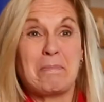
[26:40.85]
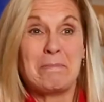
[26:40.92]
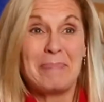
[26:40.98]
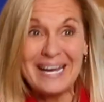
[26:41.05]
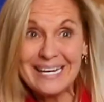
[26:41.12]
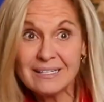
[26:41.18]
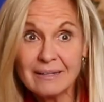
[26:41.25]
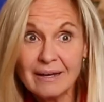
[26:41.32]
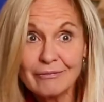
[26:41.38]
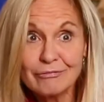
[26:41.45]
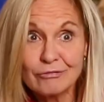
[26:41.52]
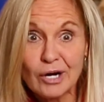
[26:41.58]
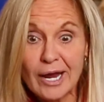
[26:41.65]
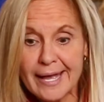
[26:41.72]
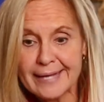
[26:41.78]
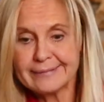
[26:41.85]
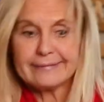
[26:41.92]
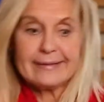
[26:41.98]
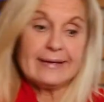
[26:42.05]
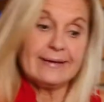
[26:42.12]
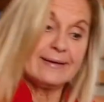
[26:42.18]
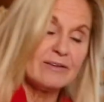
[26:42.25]
bite a friend or
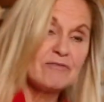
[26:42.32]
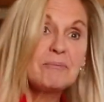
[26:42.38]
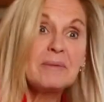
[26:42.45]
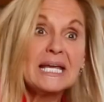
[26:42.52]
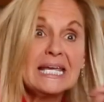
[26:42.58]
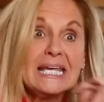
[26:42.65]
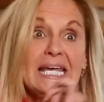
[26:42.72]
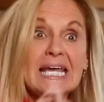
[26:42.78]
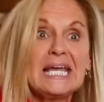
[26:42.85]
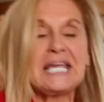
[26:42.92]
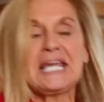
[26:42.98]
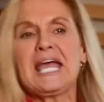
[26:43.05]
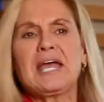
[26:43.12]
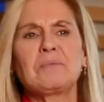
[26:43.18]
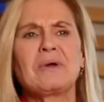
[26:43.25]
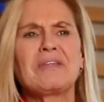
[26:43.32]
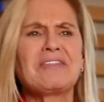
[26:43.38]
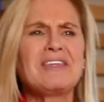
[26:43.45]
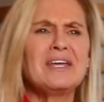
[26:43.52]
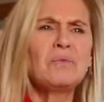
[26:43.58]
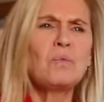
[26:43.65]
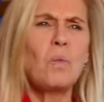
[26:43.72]
they give them a kick, and
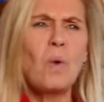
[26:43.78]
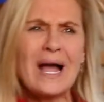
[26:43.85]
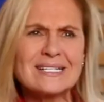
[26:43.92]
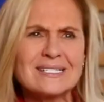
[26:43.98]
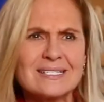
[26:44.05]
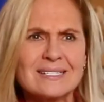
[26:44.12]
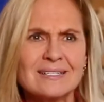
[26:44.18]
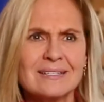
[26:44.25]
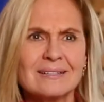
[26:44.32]
within what?